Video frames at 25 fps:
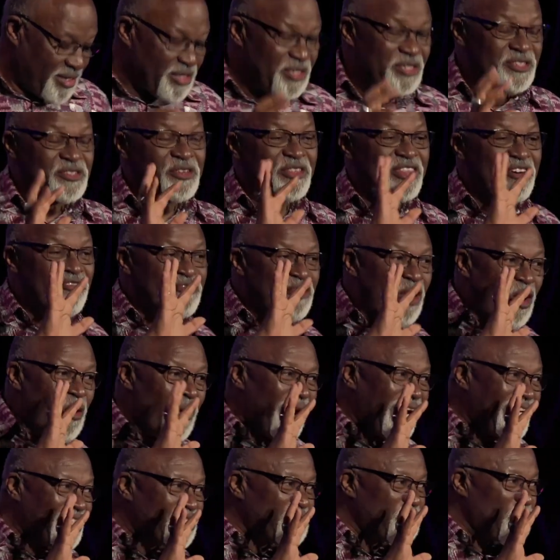So the four
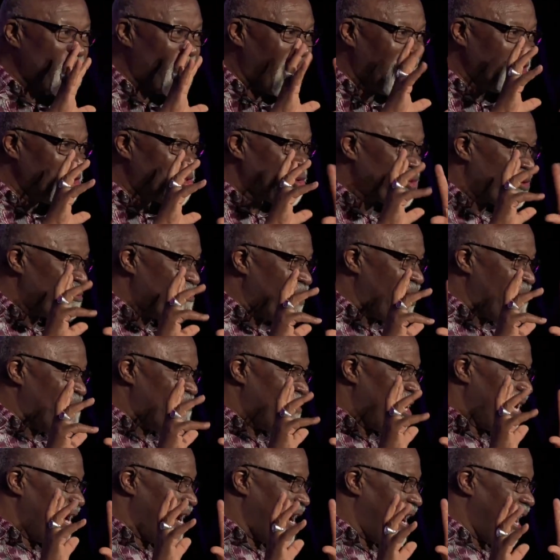words you want to remember
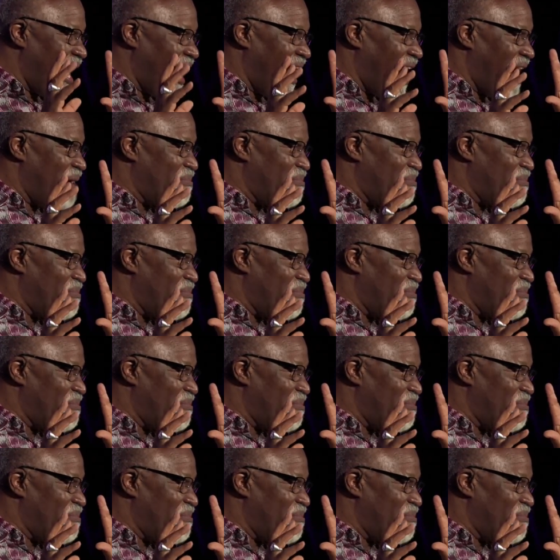are